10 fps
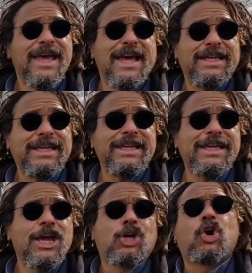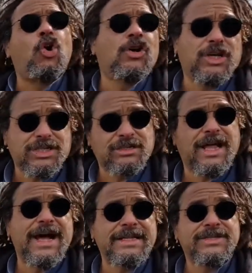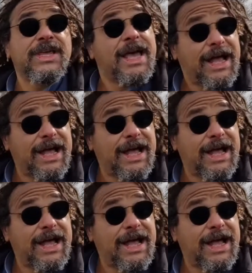and he conquers lands,